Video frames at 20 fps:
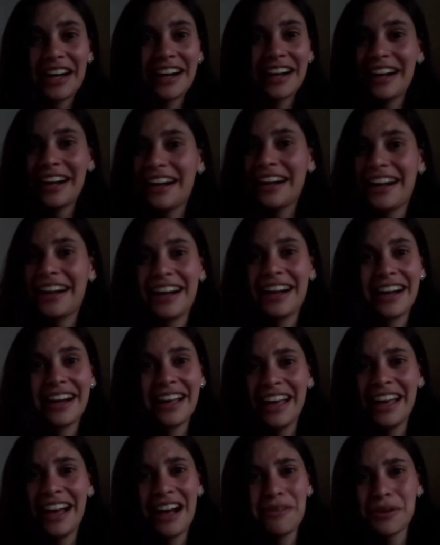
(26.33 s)
I
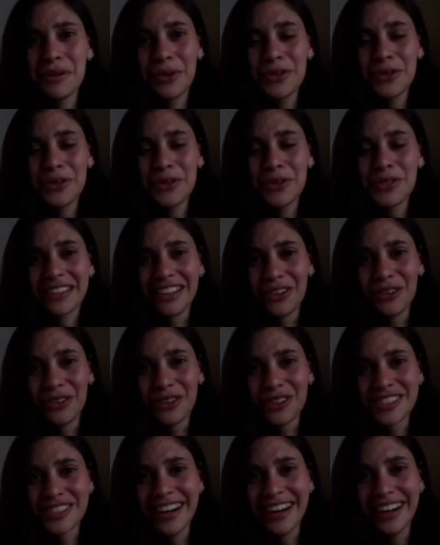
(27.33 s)
haven't posted in a long
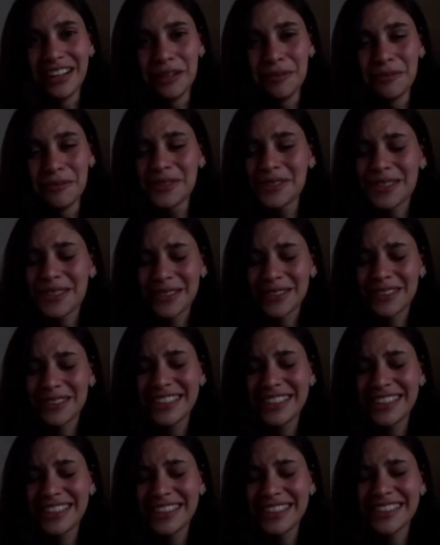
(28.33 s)
time, so this is
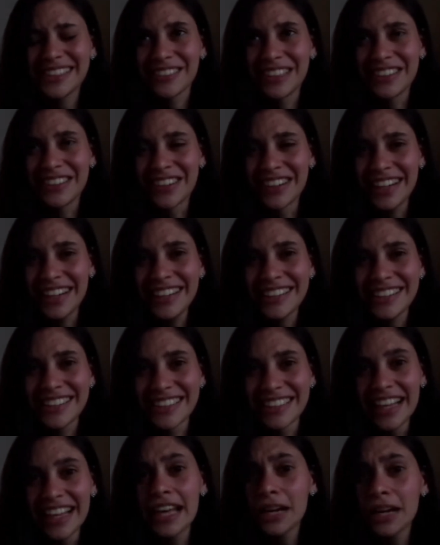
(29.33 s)
gonna be crazy, and
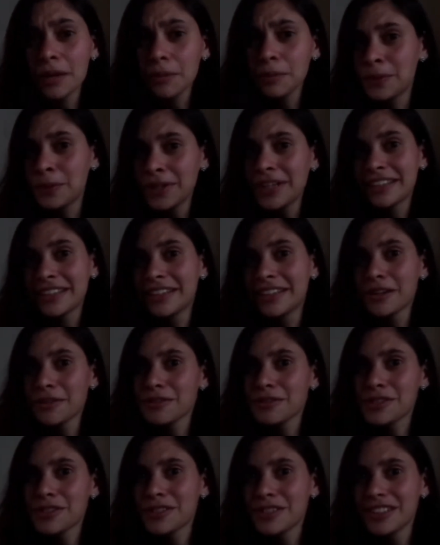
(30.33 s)
I'm pretty nervous to
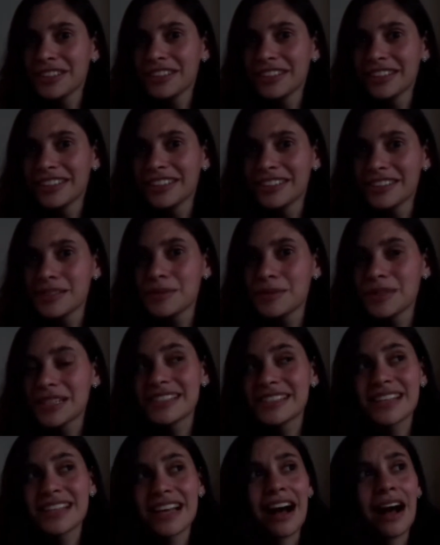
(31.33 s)
do this because
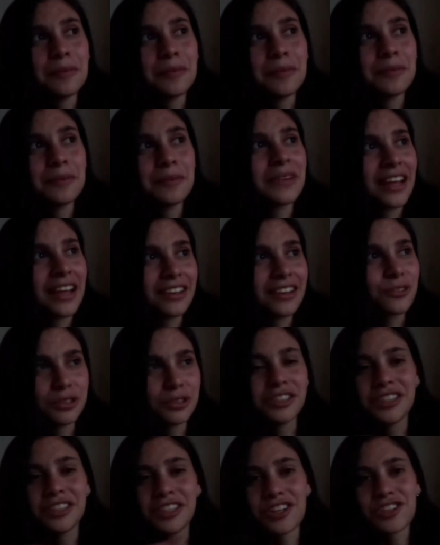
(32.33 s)
I'm like running a
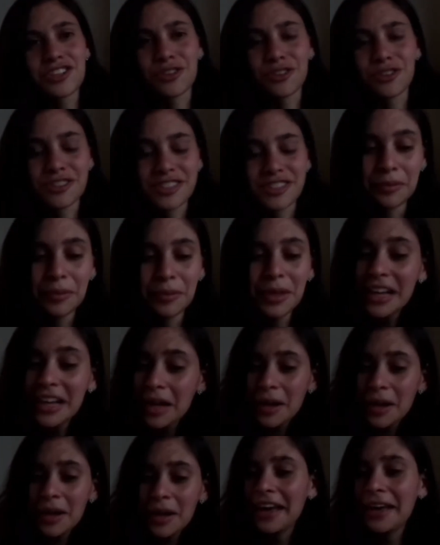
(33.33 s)
short time.
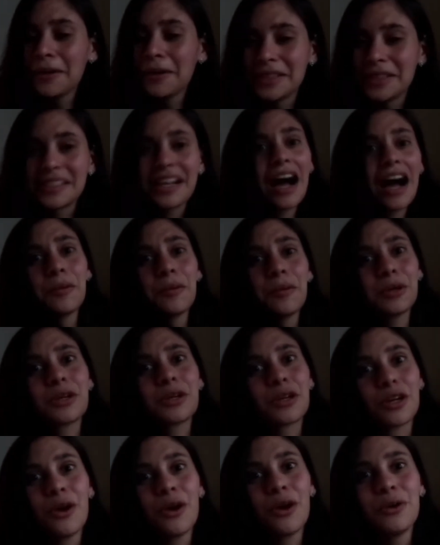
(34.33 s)
Anyways, I'm not gonna go
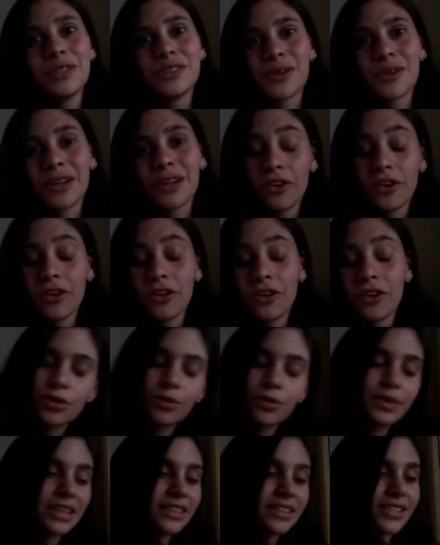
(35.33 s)
into a long intro because
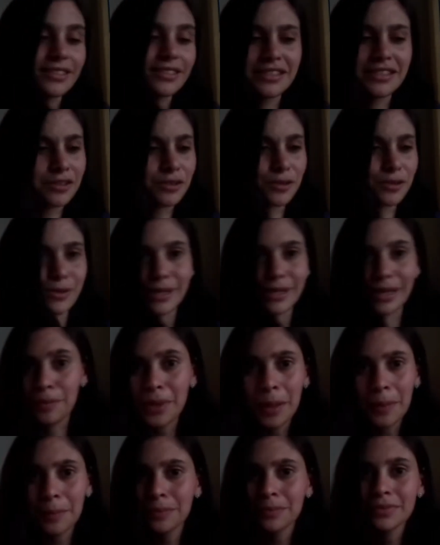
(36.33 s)
I intend to skip them.
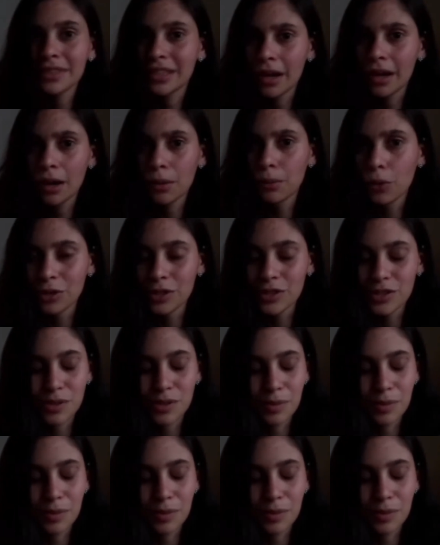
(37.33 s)
They are boring to me.